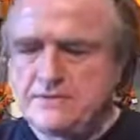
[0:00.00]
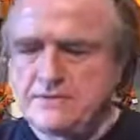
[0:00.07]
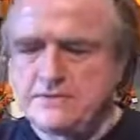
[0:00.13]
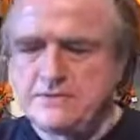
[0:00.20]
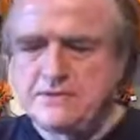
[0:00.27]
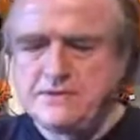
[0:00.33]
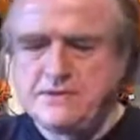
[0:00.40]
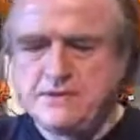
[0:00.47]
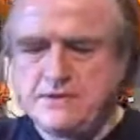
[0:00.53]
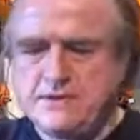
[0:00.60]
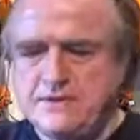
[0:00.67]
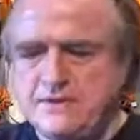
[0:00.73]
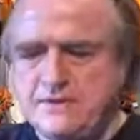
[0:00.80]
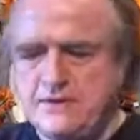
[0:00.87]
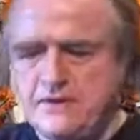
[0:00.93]
So
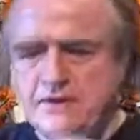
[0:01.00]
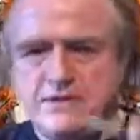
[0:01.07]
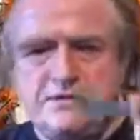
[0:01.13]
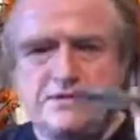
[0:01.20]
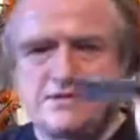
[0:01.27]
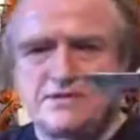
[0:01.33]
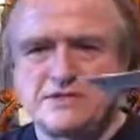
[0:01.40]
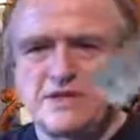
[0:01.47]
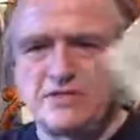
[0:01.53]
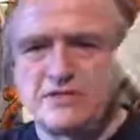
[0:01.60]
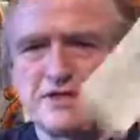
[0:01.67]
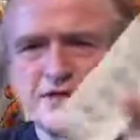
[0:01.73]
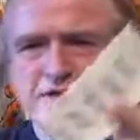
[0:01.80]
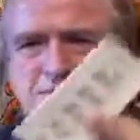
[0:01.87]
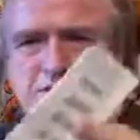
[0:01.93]
this is how you
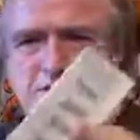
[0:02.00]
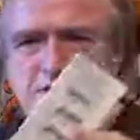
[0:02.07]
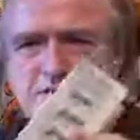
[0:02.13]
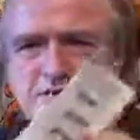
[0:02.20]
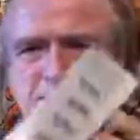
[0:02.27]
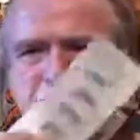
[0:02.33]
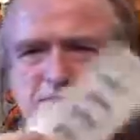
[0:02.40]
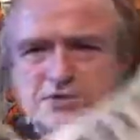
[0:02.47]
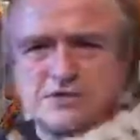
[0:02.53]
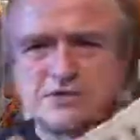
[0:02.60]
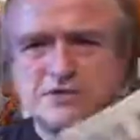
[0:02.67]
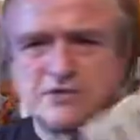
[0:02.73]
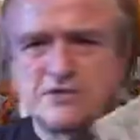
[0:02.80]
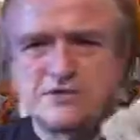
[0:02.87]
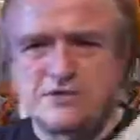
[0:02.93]
get it. There's an
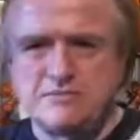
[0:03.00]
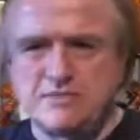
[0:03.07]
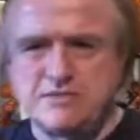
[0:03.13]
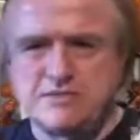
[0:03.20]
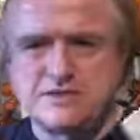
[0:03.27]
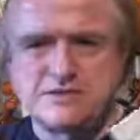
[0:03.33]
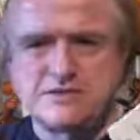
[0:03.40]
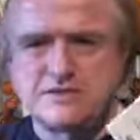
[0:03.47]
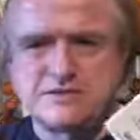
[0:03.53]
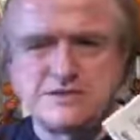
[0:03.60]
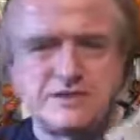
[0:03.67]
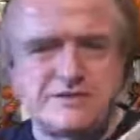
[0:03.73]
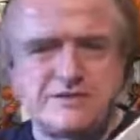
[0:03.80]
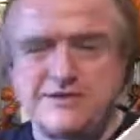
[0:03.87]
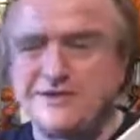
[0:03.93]
instruction here, but it doesn't
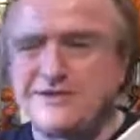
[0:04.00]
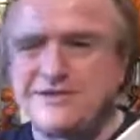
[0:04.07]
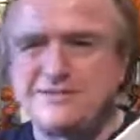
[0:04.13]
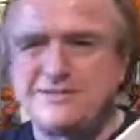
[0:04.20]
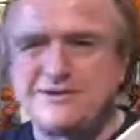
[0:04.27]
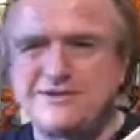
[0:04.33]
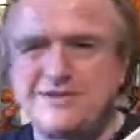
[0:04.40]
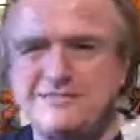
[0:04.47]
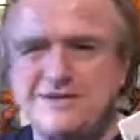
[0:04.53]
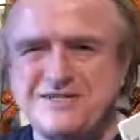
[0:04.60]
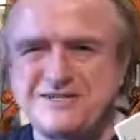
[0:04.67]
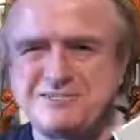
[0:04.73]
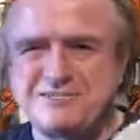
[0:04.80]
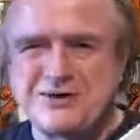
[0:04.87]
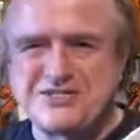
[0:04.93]
tell you anything about the
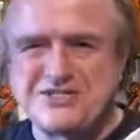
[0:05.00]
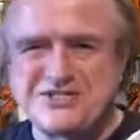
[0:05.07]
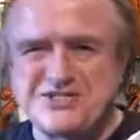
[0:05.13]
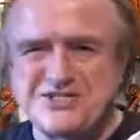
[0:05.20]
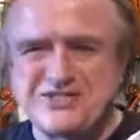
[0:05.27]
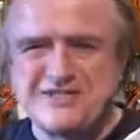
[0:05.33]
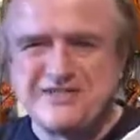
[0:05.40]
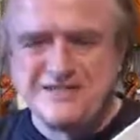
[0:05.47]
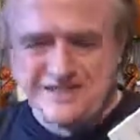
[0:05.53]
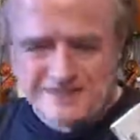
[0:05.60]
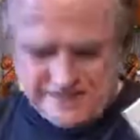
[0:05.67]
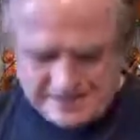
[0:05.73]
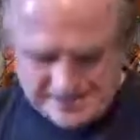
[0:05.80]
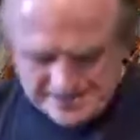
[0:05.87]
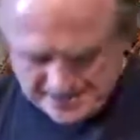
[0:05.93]
magic posture.
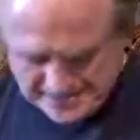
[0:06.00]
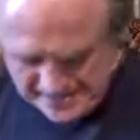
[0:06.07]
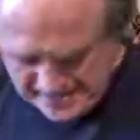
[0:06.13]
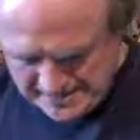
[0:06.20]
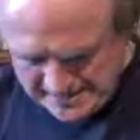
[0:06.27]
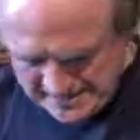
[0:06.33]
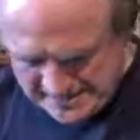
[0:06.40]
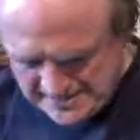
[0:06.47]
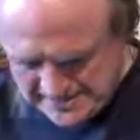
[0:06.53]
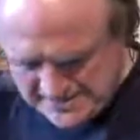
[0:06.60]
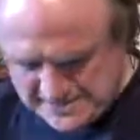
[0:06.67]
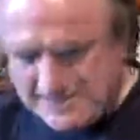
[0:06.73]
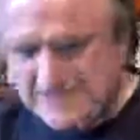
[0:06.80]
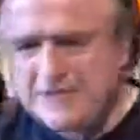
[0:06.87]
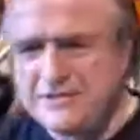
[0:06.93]

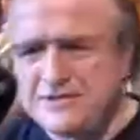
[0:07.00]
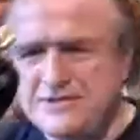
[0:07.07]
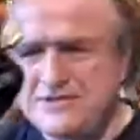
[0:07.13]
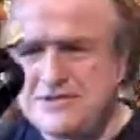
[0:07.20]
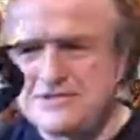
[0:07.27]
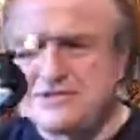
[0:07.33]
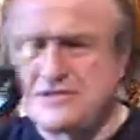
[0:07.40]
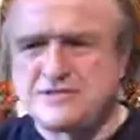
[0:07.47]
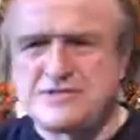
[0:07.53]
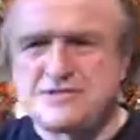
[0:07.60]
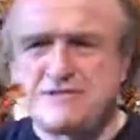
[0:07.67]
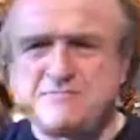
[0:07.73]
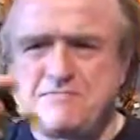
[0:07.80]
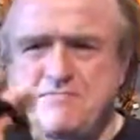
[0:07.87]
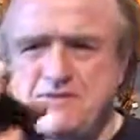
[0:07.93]
And this
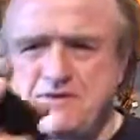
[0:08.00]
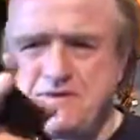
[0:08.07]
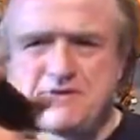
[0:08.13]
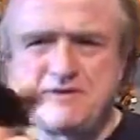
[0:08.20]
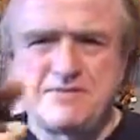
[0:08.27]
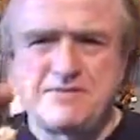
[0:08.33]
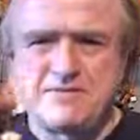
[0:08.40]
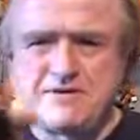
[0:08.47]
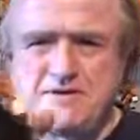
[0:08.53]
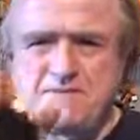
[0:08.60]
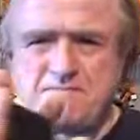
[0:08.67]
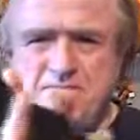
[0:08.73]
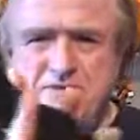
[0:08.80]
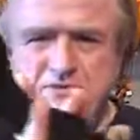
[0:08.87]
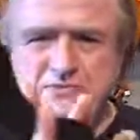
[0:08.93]
is,
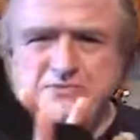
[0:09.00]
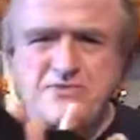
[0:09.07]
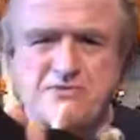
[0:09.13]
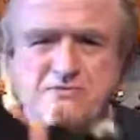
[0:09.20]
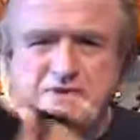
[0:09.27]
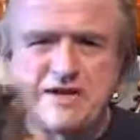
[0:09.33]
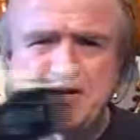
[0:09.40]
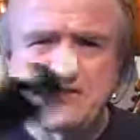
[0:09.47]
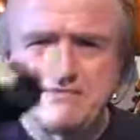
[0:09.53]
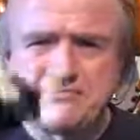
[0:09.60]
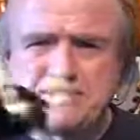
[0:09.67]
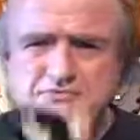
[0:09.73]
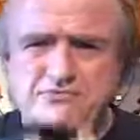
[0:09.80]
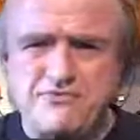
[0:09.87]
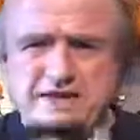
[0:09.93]
the
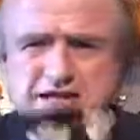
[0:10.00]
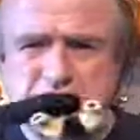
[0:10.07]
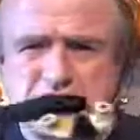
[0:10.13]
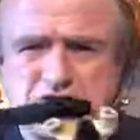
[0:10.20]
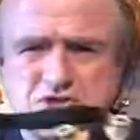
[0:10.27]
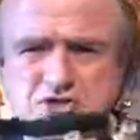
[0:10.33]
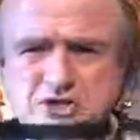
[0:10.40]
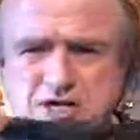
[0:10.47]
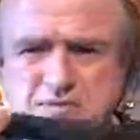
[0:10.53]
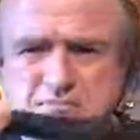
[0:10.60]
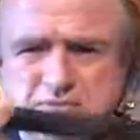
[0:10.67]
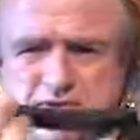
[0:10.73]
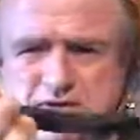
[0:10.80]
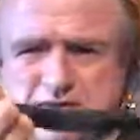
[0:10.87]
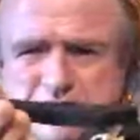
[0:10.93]
relatively flat shape
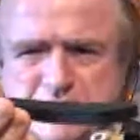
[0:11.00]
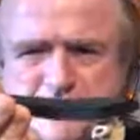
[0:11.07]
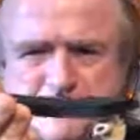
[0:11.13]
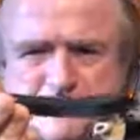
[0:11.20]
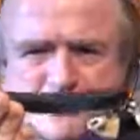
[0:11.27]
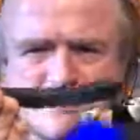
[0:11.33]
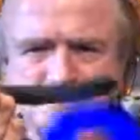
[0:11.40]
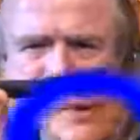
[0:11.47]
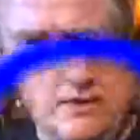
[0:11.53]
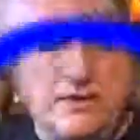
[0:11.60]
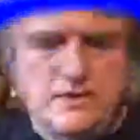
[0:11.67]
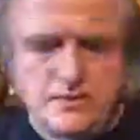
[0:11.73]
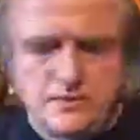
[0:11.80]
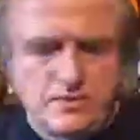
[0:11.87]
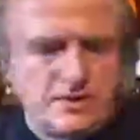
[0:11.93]
that it comes in.
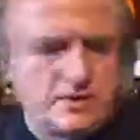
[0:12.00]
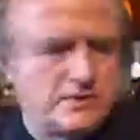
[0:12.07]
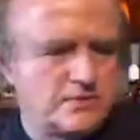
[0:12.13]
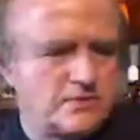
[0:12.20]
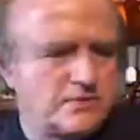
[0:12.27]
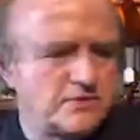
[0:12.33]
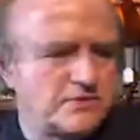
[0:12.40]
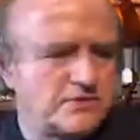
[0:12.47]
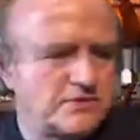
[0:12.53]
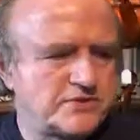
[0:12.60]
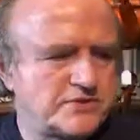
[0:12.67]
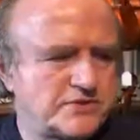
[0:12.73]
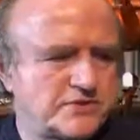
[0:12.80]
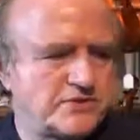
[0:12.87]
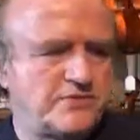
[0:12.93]
When you
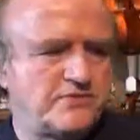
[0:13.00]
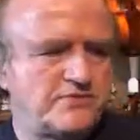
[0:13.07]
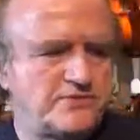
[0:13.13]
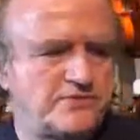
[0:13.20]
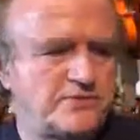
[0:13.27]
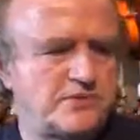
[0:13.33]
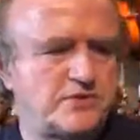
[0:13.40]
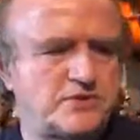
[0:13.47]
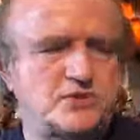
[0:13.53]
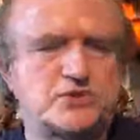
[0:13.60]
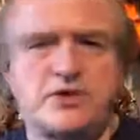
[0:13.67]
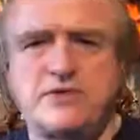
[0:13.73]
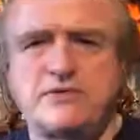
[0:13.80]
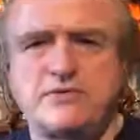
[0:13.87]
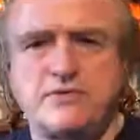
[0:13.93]
receive the
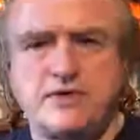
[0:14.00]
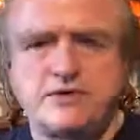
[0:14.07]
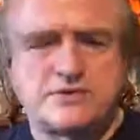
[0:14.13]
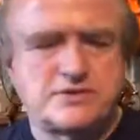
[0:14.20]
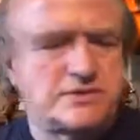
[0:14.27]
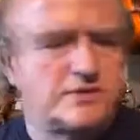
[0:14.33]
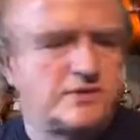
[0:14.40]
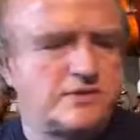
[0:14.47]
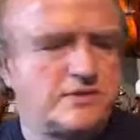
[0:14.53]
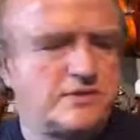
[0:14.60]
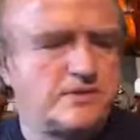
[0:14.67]
shoulder rest